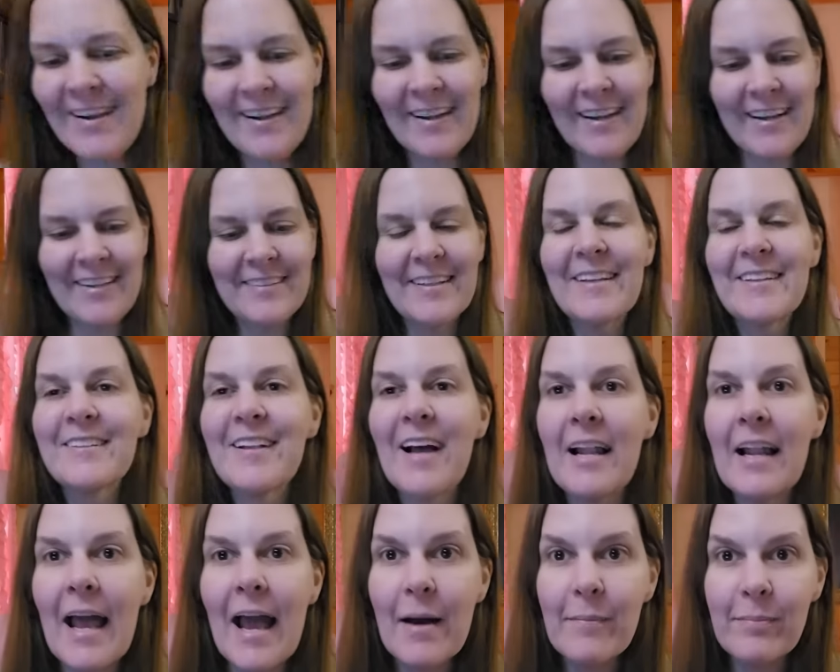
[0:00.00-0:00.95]
It does
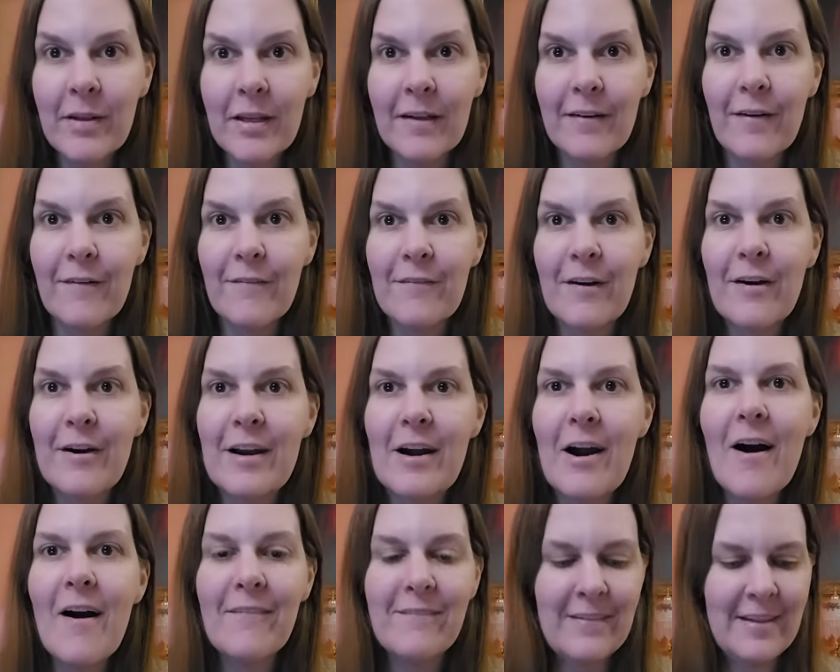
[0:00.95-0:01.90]
not happen very
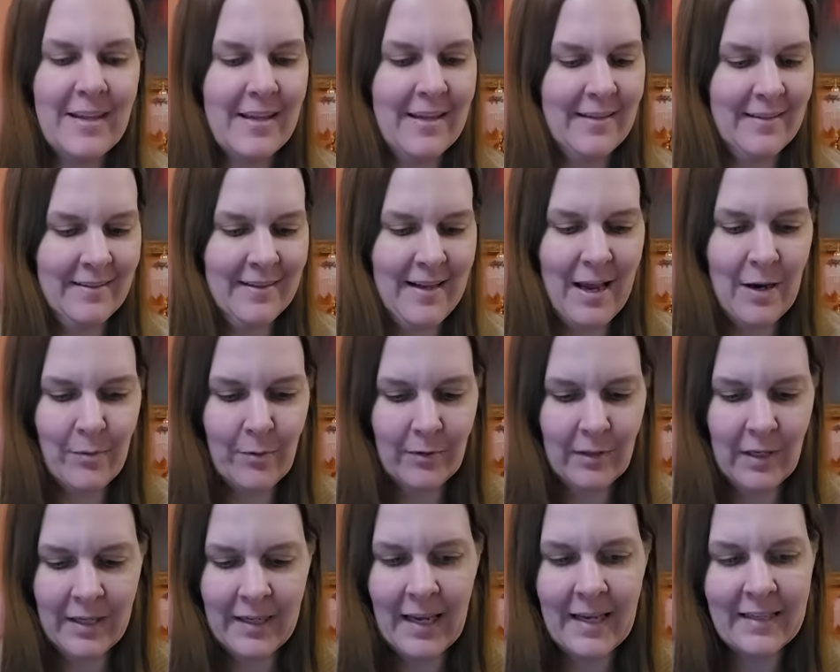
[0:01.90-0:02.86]
often. I will
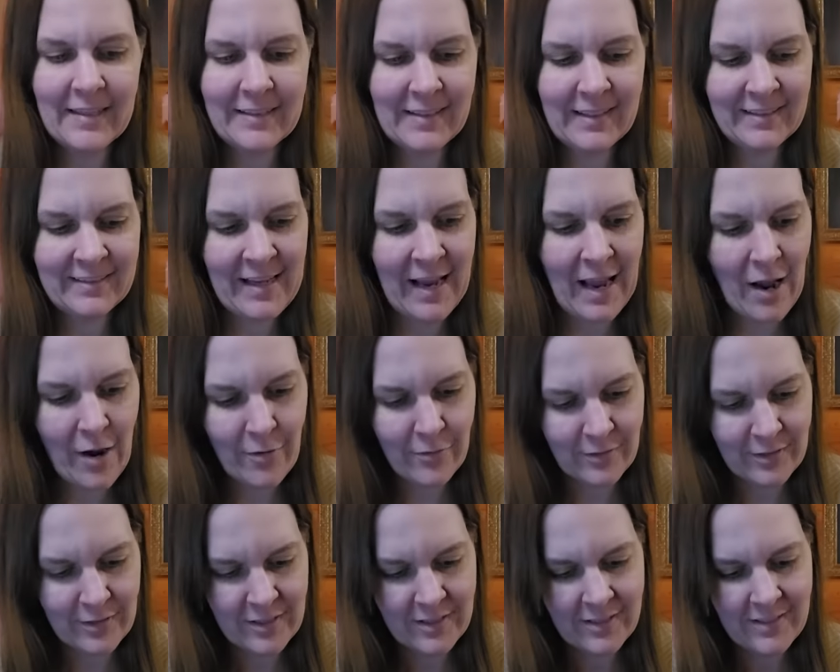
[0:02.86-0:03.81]
not edit this
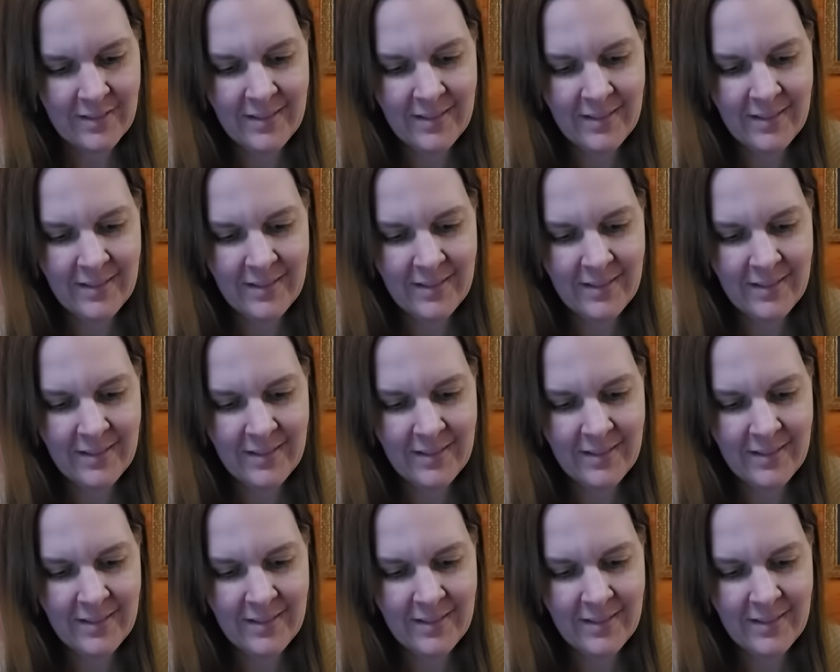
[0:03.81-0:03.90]
out.